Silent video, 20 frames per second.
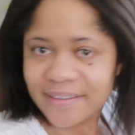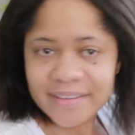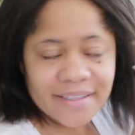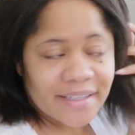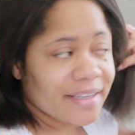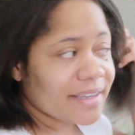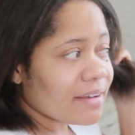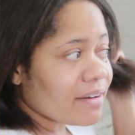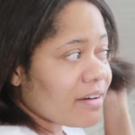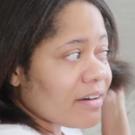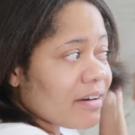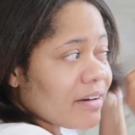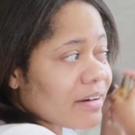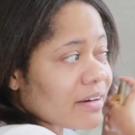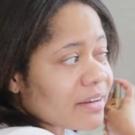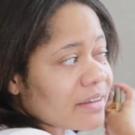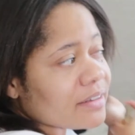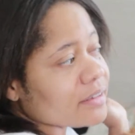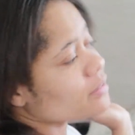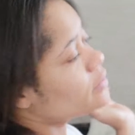the
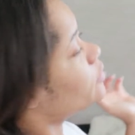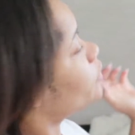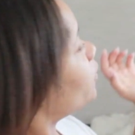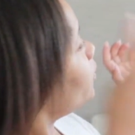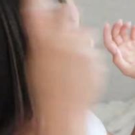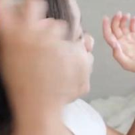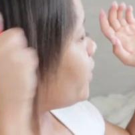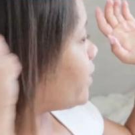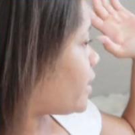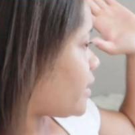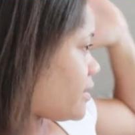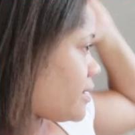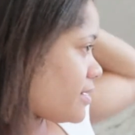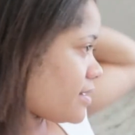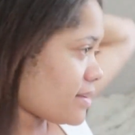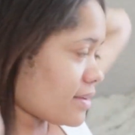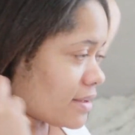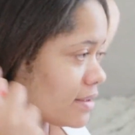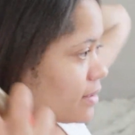argan oil.